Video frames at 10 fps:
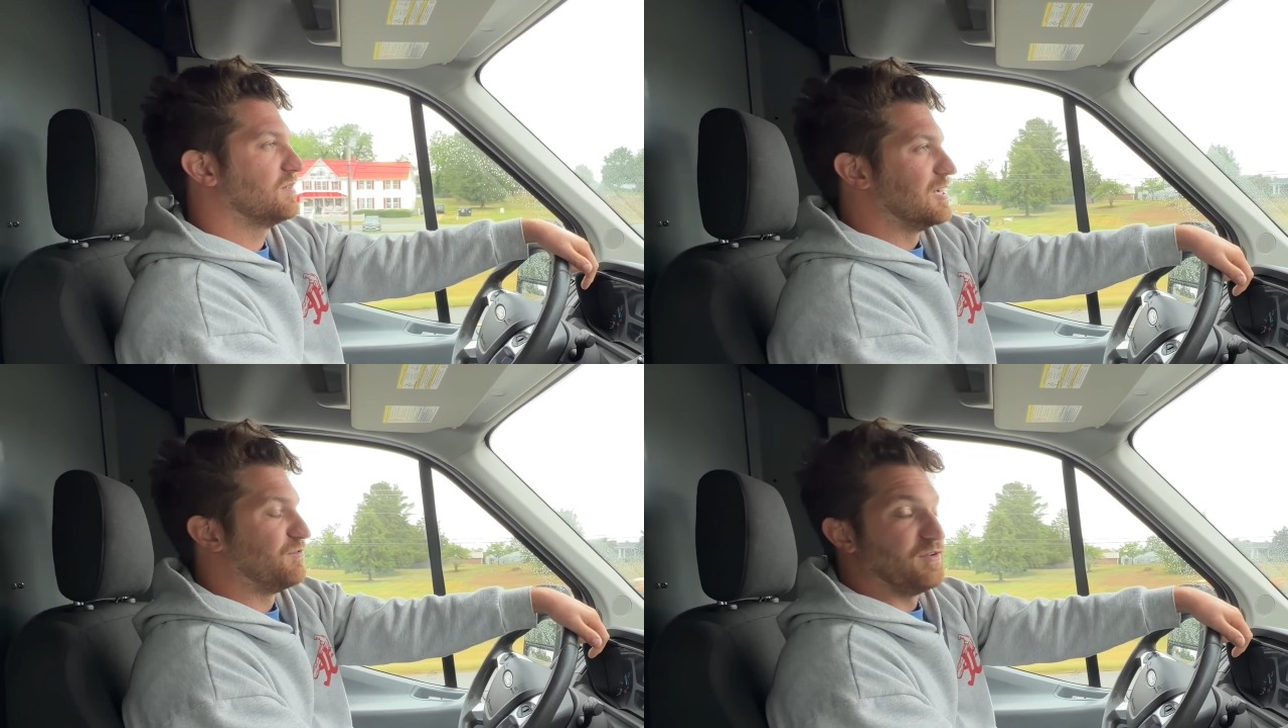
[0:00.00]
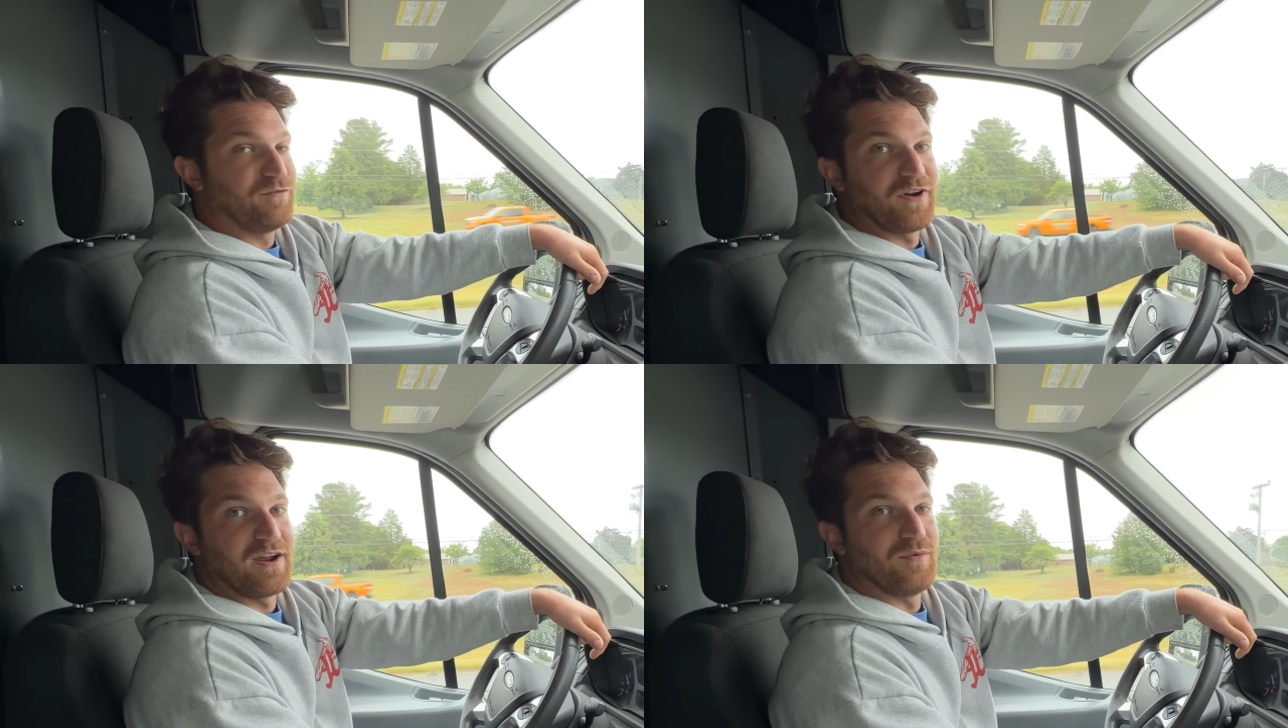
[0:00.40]
If you can
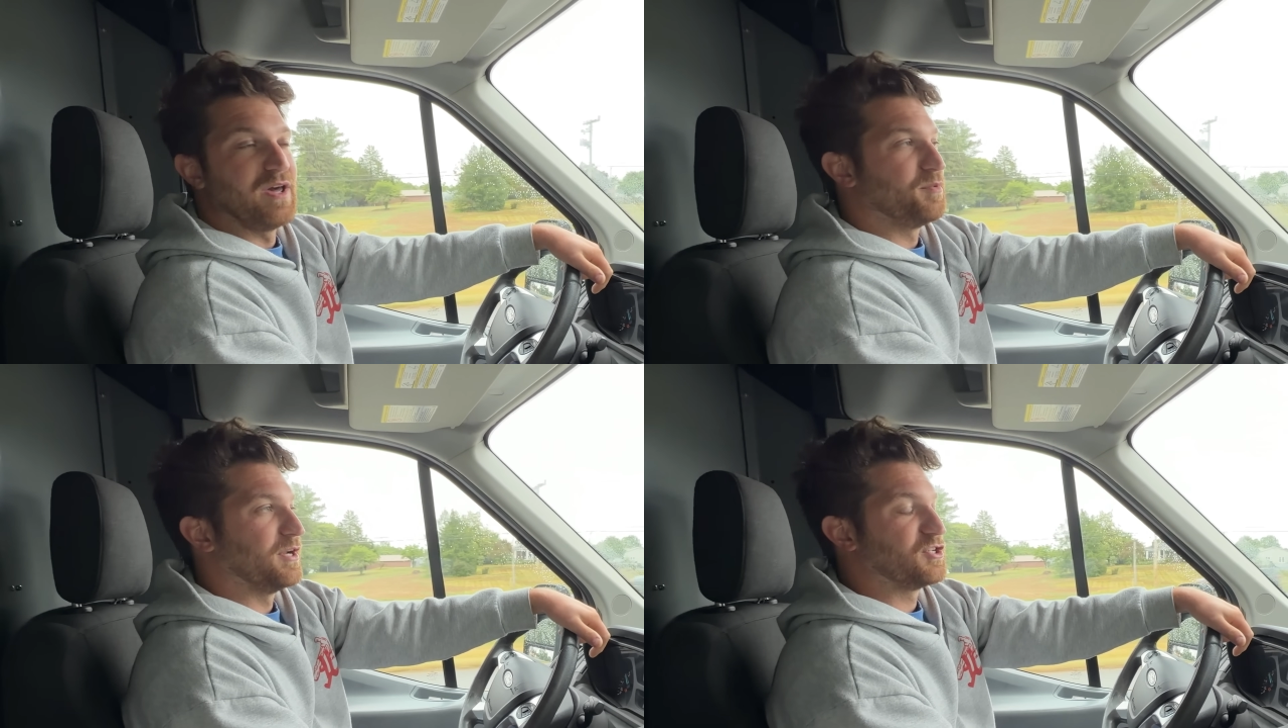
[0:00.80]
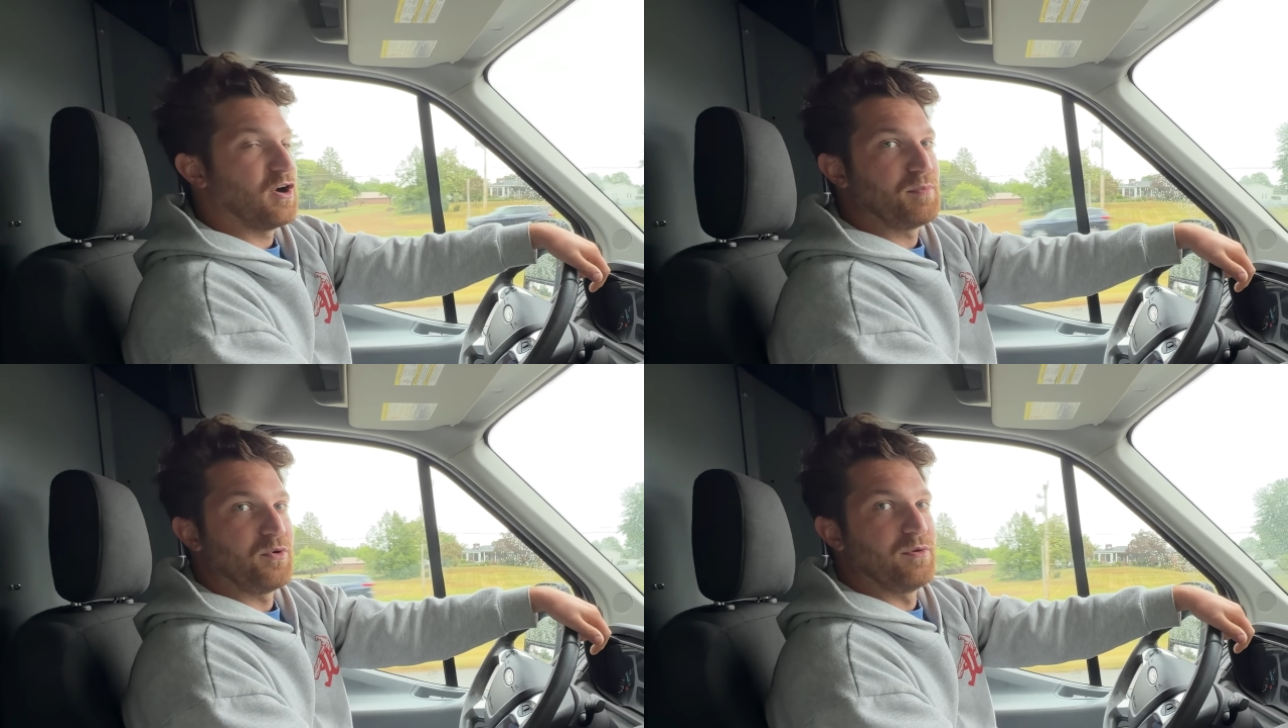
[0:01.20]
figure out a way to put a
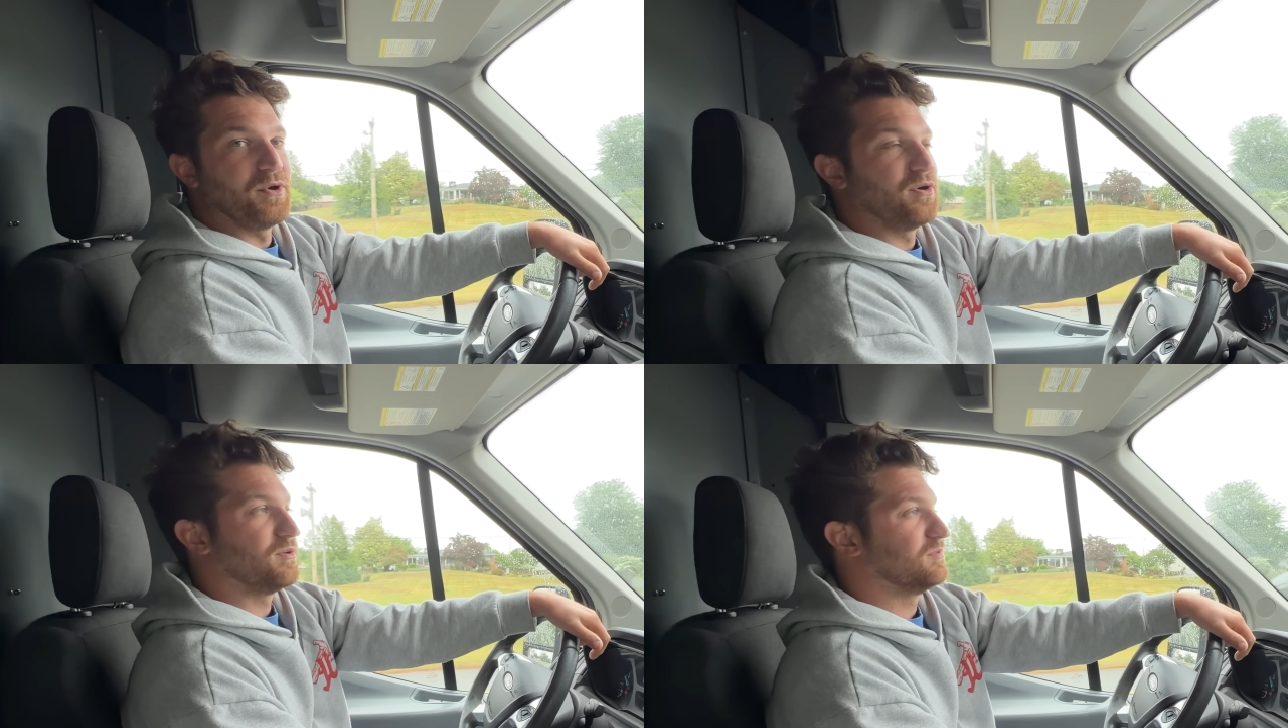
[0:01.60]
tarp on the boat,